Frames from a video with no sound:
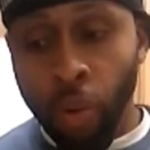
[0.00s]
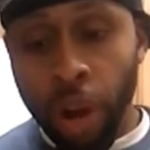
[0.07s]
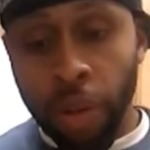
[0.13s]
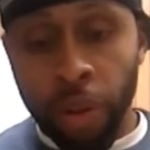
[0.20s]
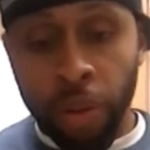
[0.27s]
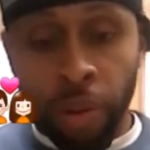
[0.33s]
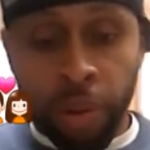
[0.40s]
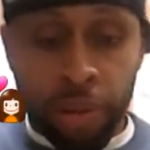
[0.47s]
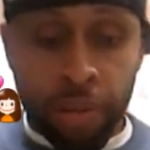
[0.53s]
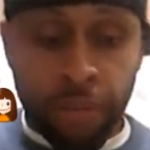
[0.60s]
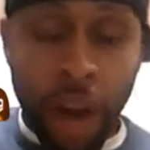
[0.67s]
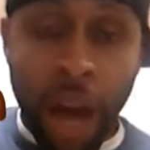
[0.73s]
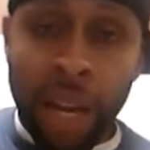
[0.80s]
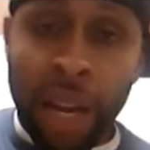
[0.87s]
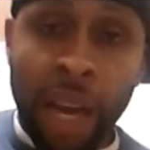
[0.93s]
Whether
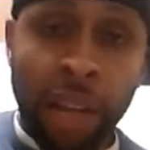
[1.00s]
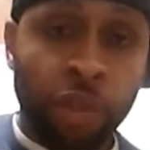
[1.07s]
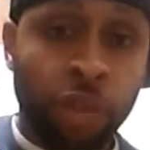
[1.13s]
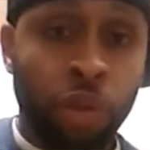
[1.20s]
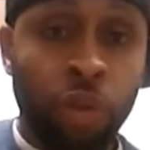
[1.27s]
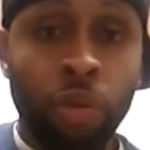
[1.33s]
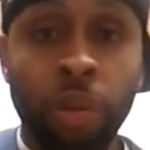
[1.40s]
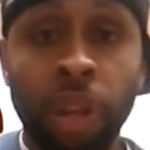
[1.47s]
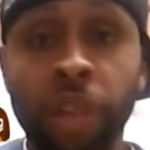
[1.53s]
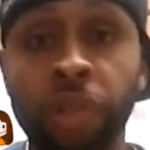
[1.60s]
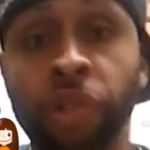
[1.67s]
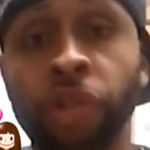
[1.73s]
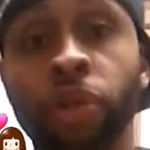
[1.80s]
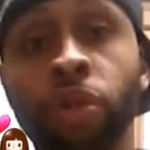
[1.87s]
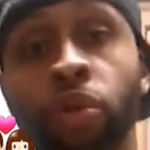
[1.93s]
it's financial
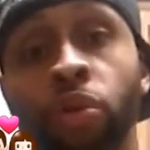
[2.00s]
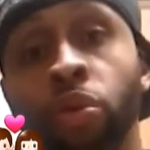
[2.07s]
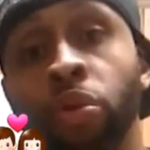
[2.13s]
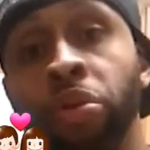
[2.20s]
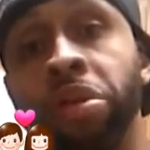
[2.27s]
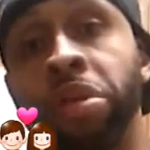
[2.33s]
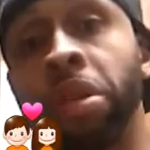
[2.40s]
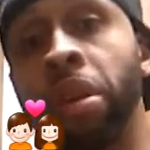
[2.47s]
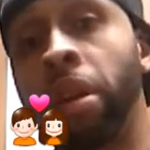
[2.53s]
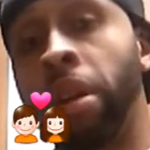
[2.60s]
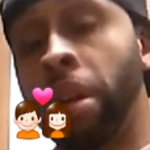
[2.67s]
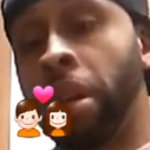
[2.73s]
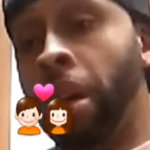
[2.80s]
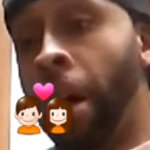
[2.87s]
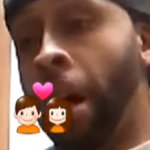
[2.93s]
issues,
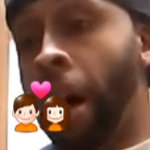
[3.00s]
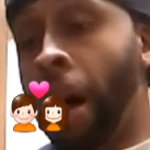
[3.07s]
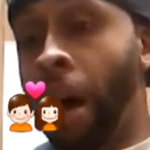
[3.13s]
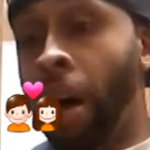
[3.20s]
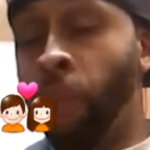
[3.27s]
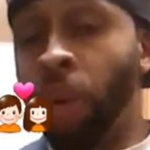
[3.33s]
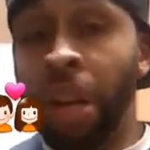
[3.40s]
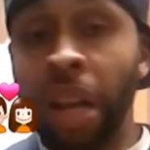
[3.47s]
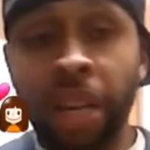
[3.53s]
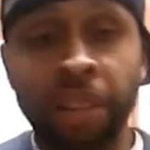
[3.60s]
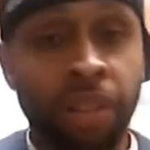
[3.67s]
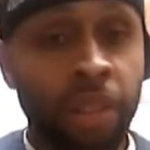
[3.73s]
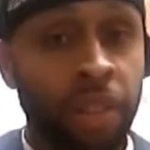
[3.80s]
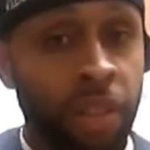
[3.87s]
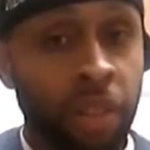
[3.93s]

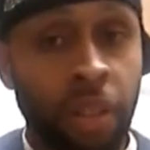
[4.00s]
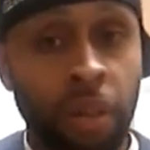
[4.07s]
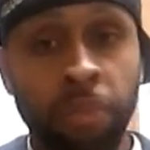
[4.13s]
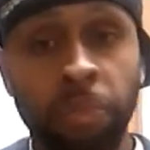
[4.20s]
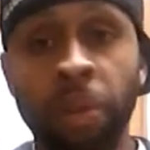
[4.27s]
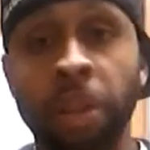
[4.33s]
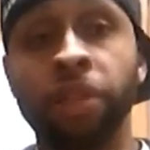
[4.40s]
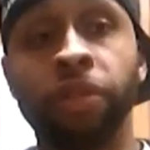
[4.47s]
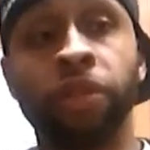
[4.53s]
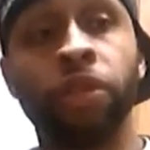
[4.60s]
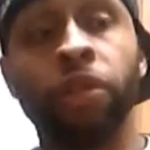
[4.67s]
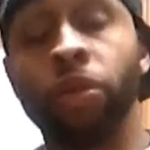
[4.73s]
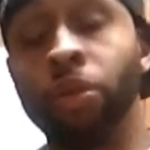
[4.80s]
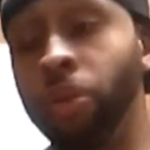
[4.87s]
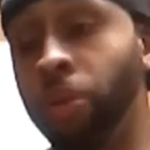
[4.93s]
relationship
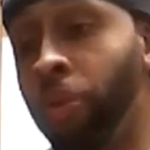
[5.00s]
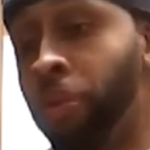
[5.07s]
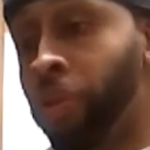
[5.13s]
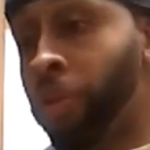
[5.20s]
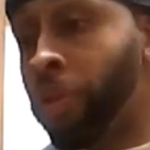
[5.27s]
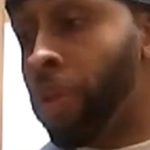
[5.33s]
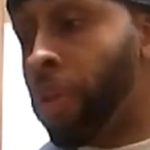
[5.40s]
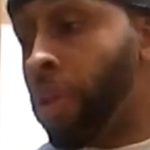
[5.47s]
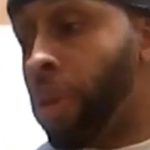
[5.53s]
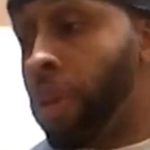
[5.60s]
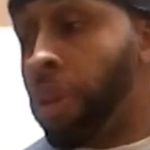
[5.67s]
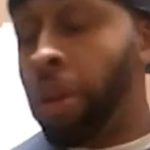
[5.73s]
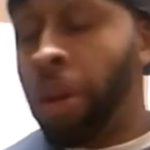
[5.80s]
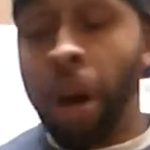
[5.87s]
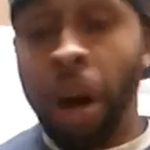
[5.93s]
issues,
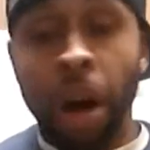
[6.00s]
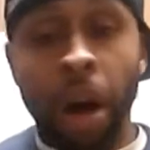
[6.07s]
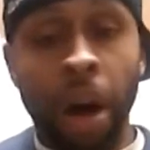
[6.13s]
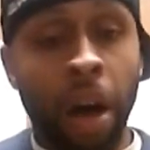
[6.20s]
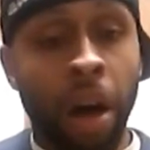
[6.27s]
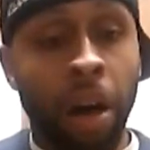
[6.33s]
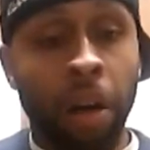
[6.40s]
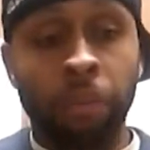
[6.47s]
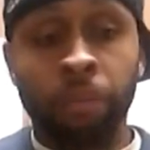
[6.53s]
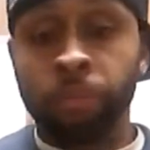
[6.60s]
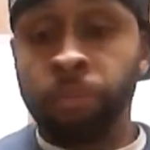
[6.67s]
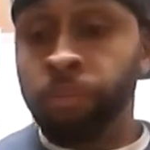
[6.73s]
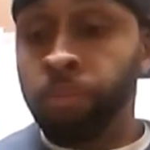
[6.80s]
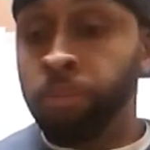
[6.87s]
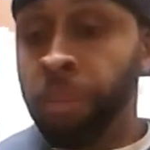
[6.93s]

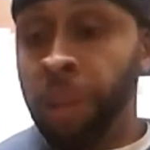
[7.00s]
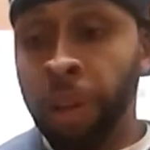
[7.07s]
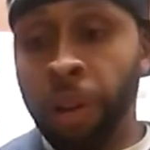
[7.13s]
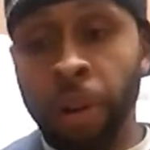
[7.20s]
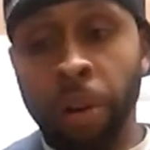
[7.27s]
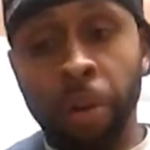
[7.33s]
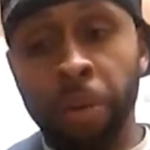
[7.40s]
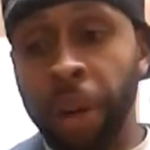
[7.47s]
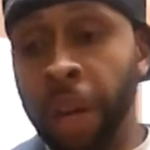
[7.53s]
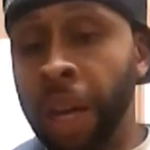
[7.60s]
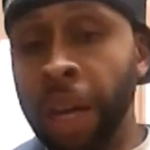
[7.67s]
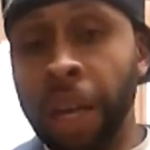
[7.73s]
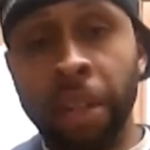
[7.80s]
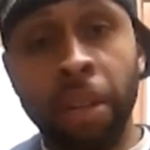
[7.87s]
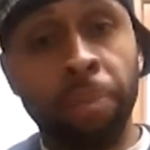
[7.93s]
you know,
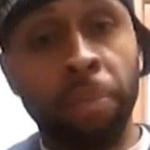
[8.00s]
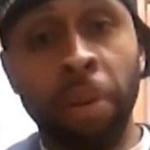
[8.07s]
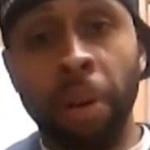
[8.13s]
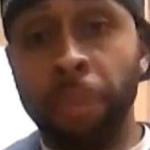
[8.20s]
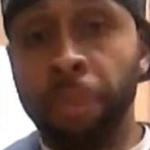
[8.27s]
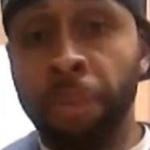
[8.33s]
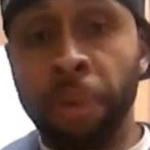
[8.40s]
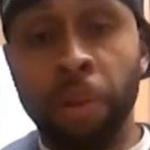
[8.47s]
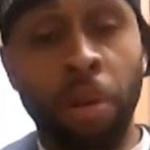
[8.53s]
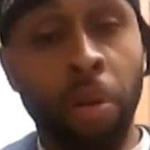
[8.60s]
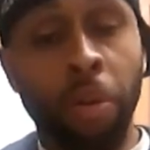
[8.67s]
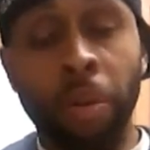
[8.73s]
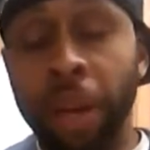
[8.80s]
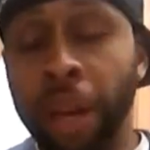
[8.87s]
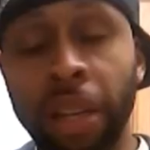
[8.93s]

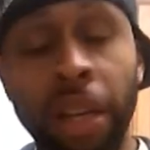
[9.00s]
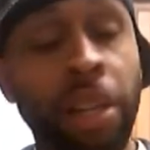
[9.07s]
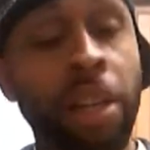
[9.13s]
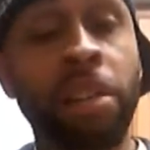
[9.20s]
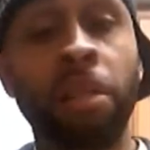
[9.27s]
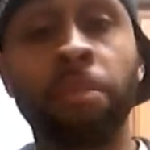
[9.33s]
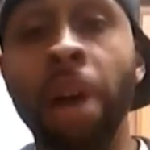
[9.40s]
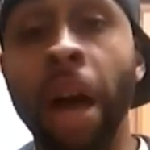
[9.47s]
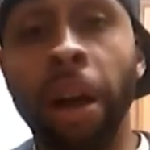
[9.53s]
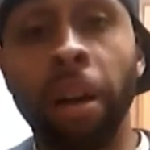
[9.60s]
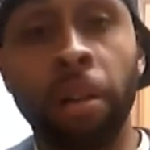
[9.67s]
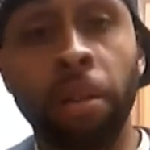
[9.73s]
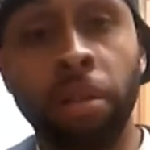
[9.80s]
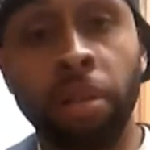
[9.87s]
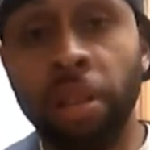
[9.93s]
it doesn't
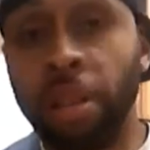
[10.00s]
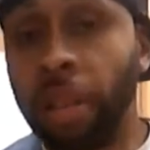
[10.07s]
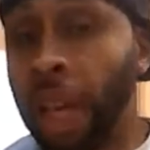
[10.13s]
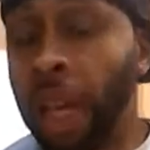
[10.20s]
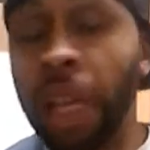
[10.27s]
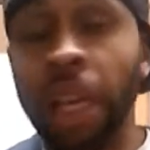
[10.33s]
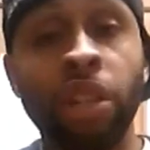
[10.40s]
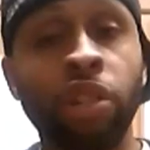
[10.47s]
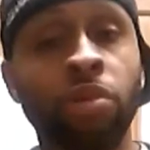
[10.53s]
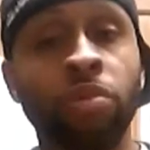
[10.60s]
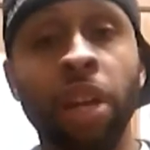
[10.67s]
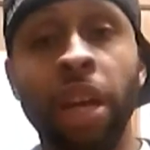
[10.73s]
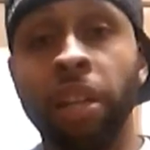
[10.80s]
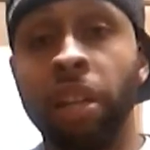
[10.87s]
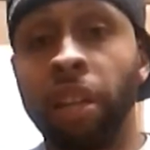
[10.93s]
matter. Just any
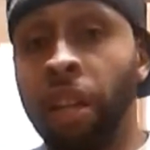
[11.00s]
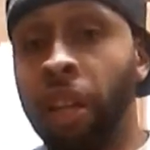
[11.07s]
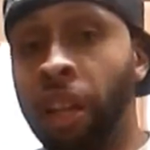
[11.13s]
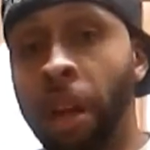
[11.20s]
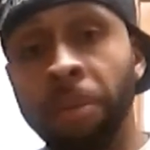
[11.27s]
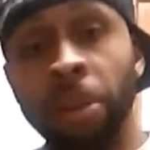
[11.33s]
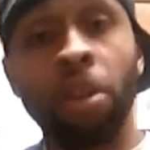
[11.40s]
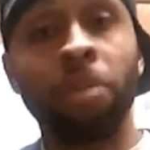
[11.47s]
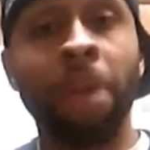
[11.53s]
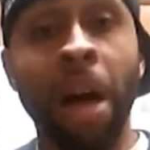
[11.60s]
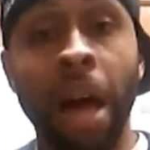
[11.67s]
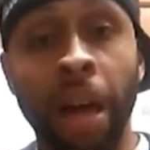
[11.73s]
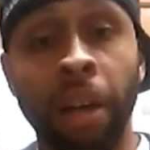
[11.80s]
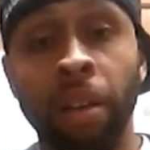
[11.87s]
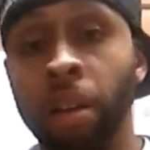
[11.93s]
issue that can come to your
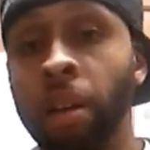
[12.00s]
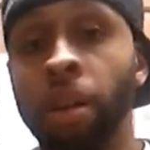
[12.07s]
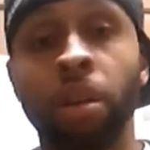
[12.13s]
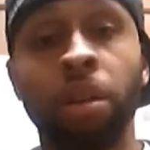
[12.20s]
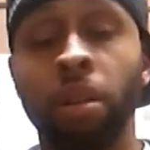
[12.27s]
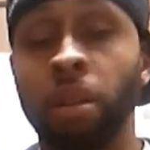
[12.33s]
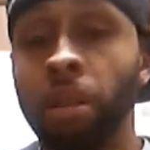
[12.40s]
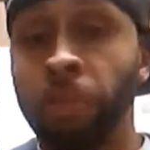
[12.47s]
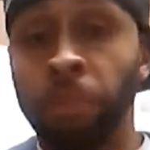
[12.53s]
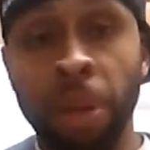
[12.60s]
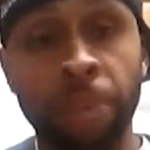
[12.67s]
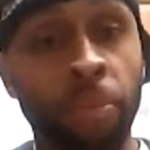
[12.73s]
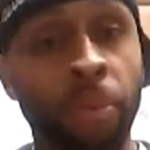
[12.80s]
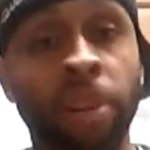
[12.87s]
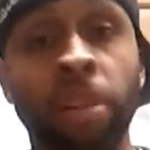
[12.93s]
mind,
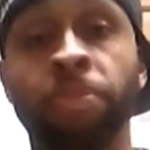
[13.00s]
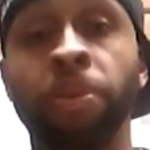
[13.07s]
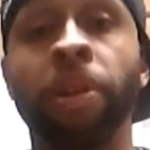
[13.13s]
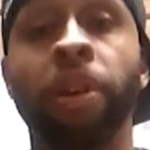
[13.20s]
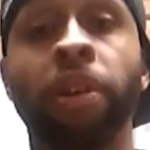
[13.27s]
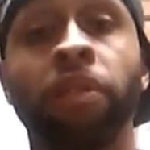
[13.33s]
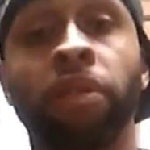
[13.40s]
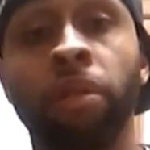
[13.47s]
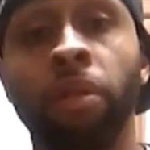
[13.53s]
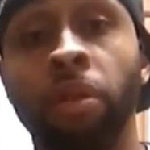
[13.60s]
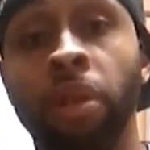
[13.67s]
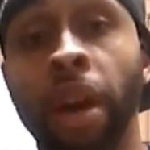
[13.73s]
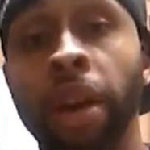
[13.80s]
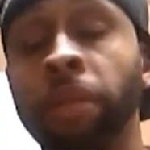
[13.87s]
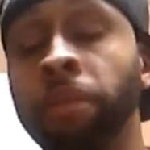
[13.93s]
people experience,
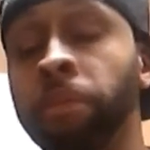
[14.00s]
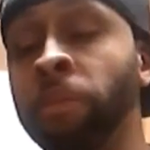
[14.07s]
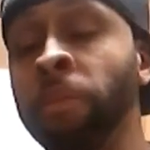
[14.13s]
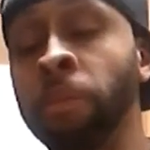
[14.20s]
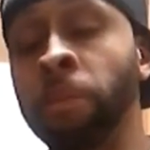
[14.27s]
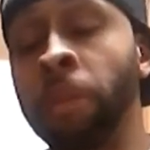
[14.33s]
okay?